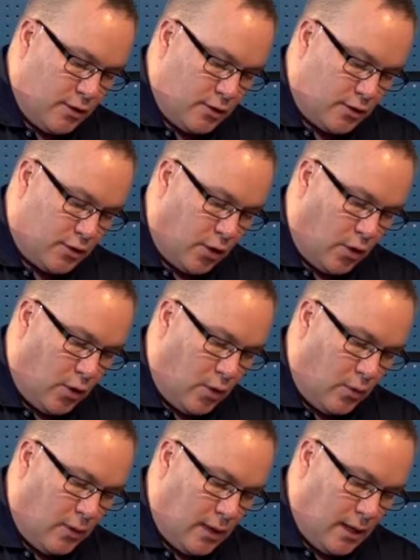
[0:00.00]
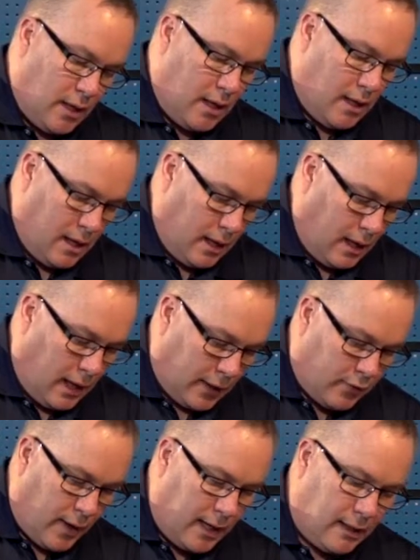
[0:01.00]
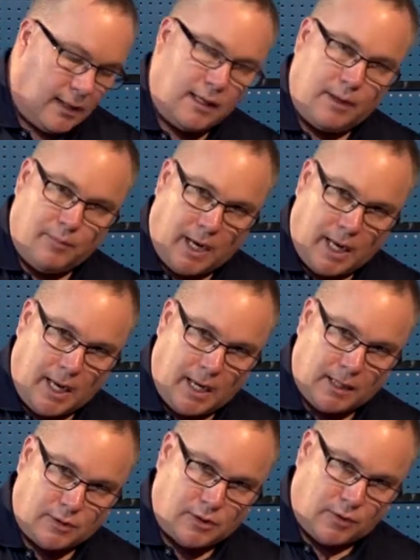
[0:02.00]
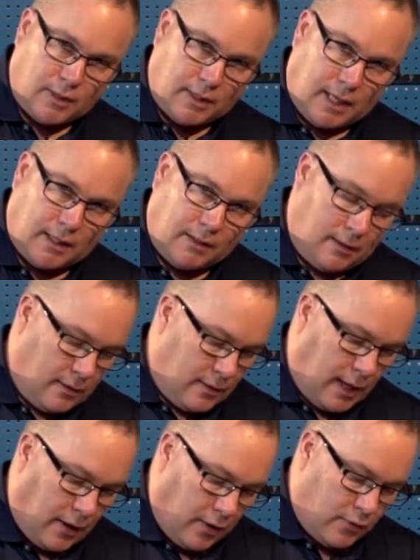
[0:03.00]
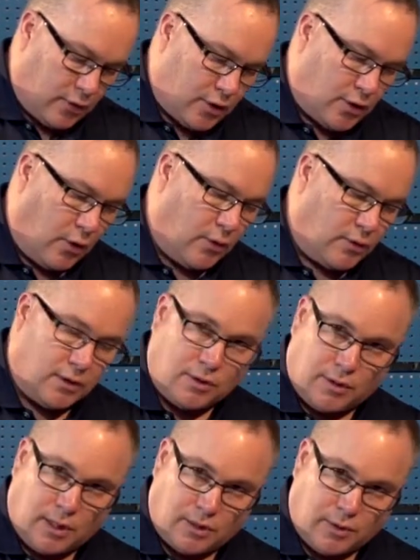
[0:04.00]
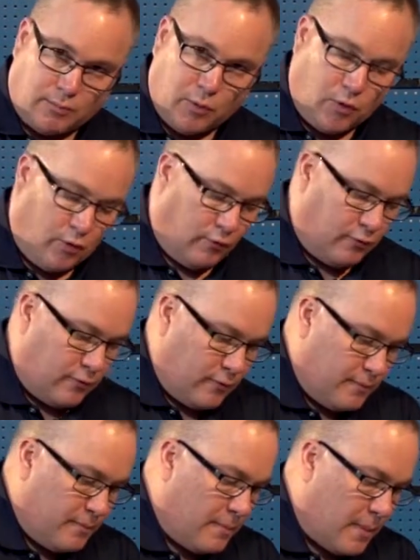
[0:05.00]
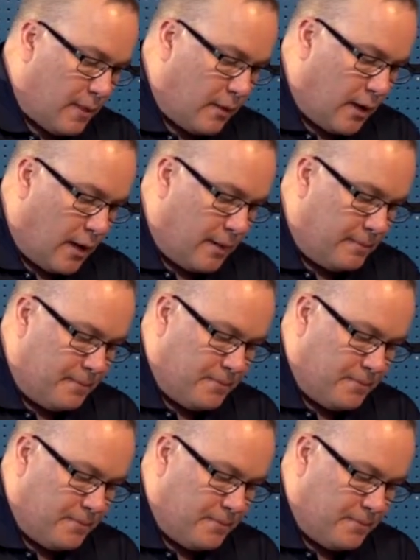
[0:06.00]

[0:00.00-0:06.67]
So I cradle it in my hand so that other stone doesn't move, okay?